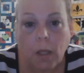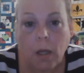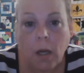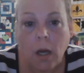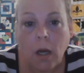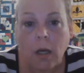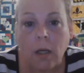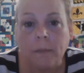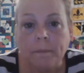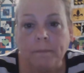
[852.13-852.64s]

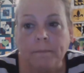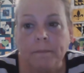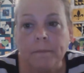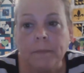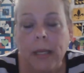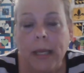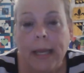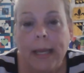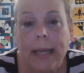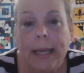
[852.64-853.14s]

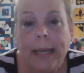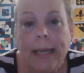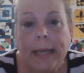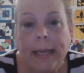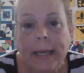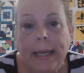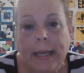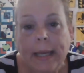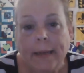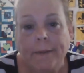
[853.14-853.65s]

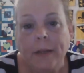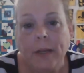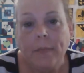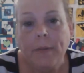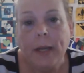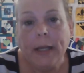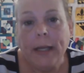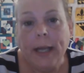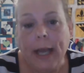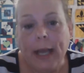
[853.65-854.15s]
if
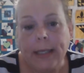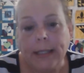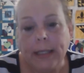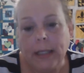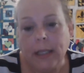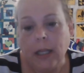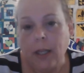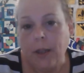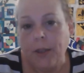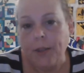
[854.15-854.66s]
anybody has
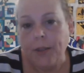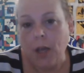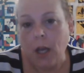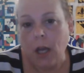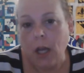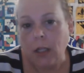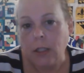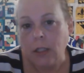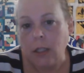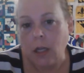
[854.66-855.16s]
any
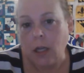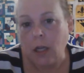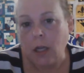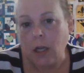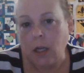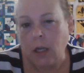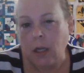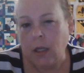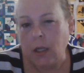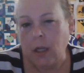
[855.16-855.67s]
thoughts
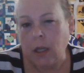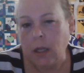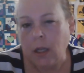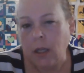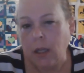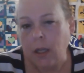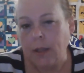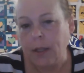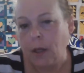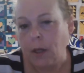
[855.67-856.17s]
on,
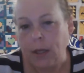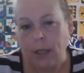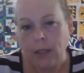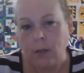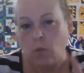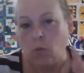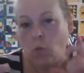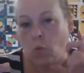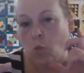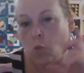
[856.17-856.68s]
there
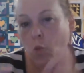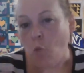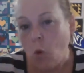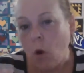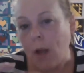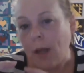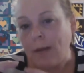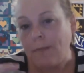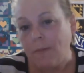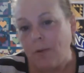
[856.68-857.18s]
is
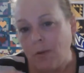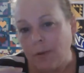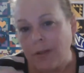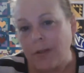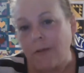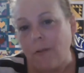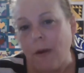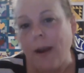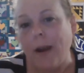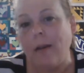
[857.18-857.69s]
one more
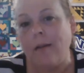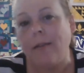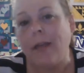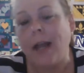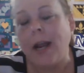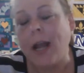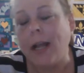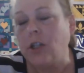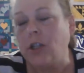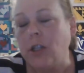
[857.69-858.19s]
square
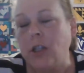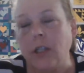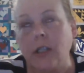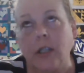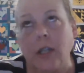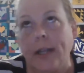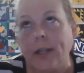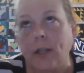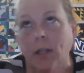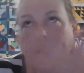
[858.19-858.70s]
that I
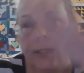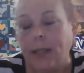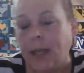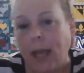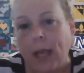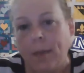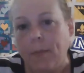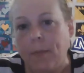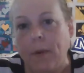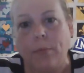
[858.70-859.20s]
just
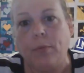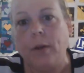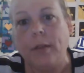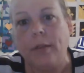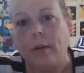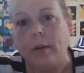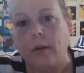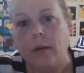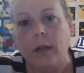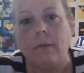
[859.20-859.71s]
came up with
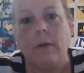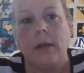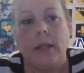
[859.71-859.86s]
30